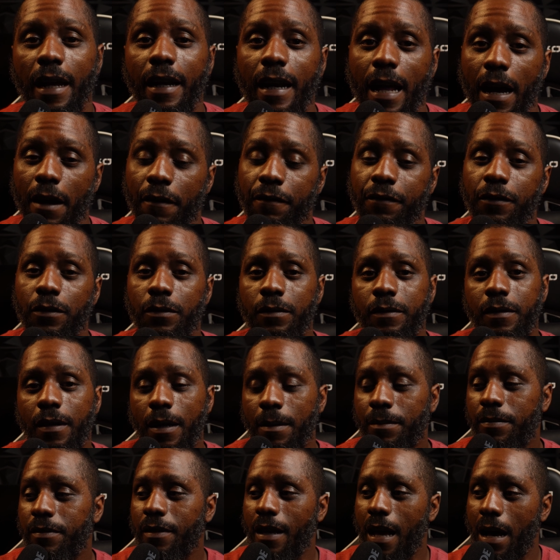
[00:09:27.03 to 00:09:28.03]
Now, a few
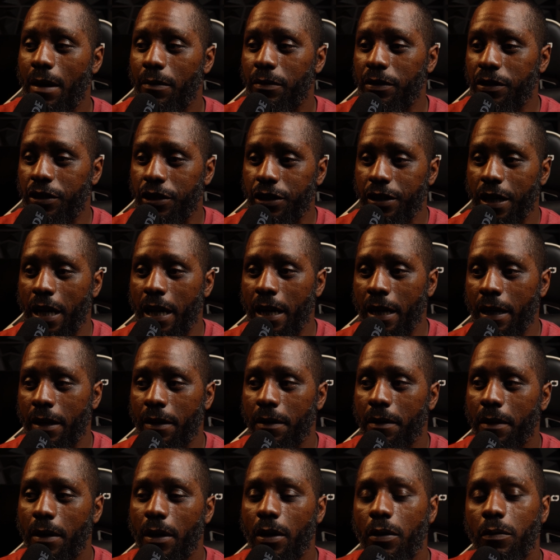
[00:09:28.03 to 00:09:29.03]
tips I would
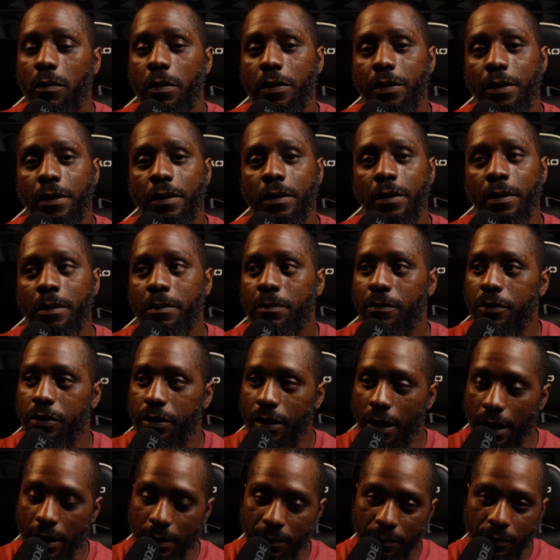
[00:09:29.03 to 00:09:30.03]
share when you're
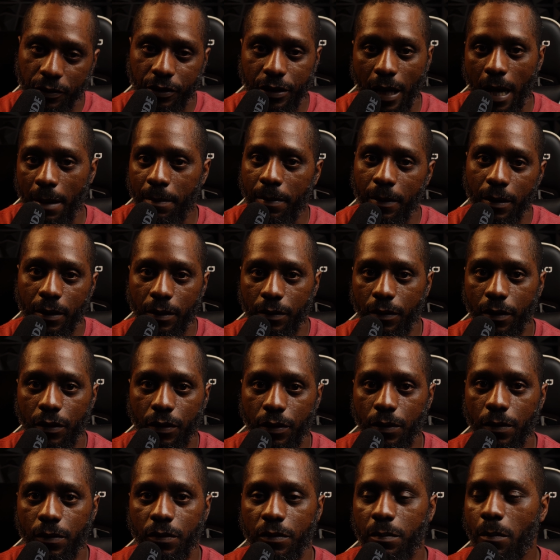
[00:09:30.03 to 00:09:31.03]
say shopping the
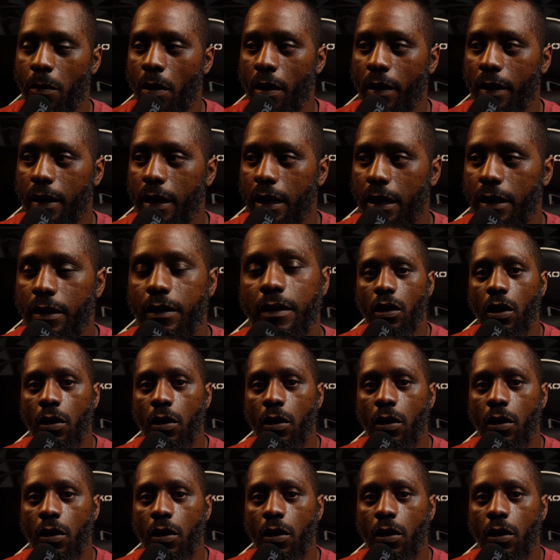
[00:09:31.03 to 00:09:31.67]
used market,